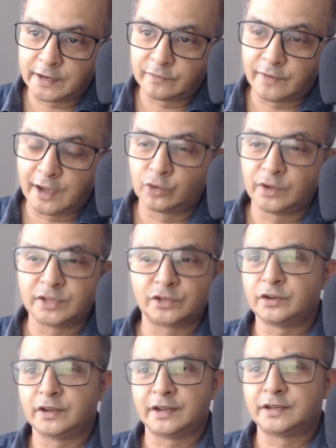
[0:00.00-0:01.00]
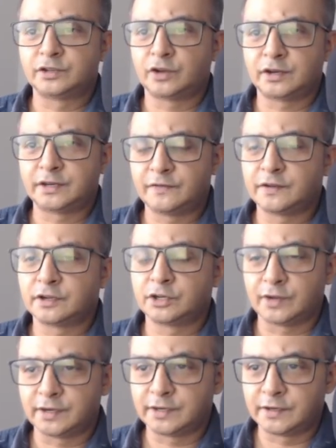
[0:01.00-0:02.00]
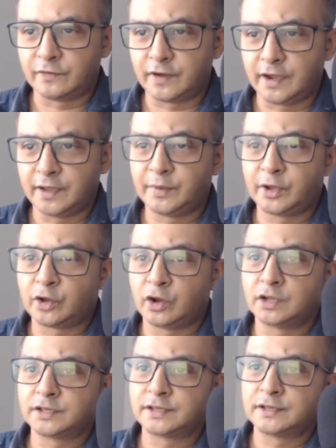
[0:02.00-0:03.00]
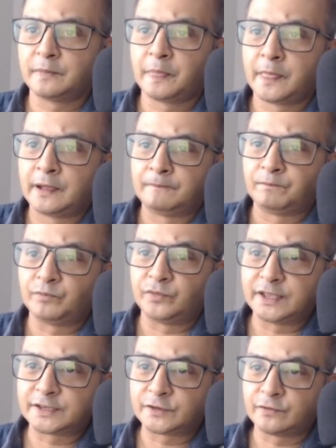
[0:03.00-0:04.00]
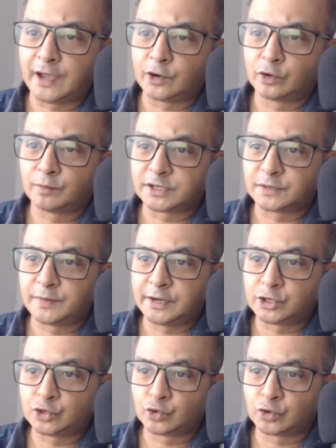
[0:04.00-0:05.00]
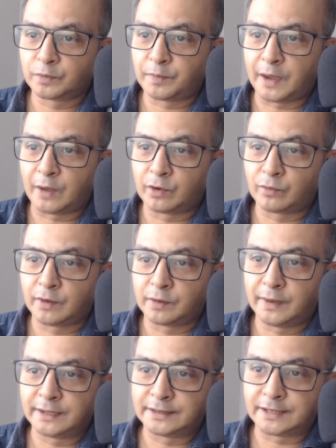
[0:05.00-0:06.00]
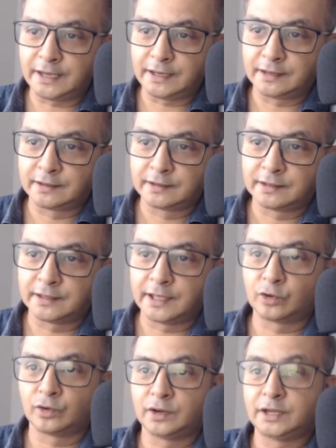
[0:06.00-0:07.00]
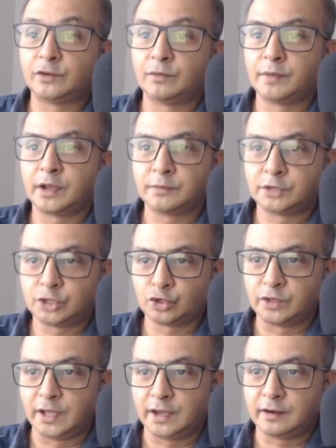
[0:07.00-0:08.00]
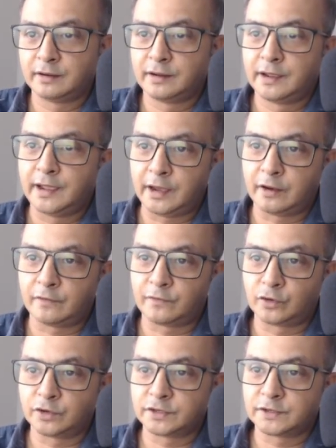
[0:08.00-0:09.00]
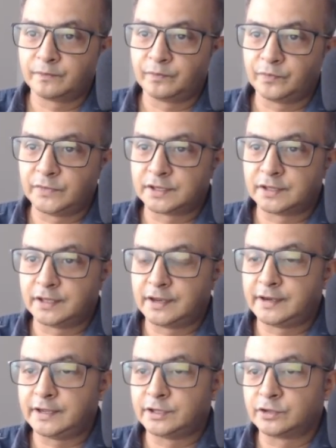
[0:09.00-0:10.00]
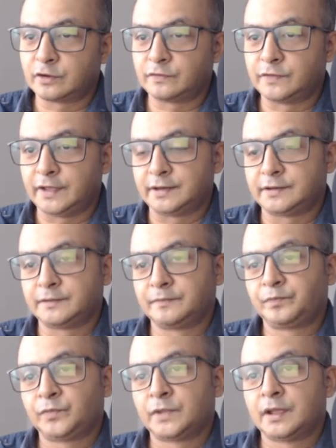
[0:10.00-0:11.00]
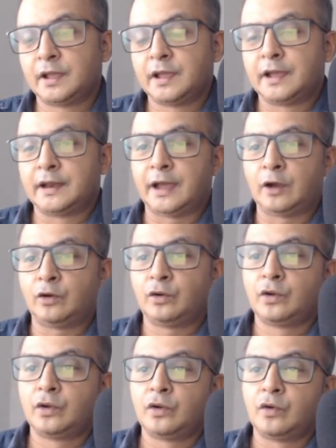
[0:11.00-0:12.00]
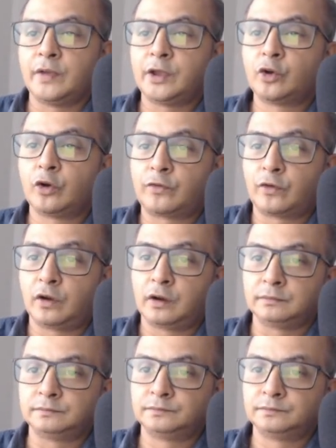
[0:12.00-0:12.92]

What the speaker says: value is, and it is not difficult to identify because this value must be 2 to the power 1 by 3. Then only it will become 2 there, and of course this is the integer of that. Now we go for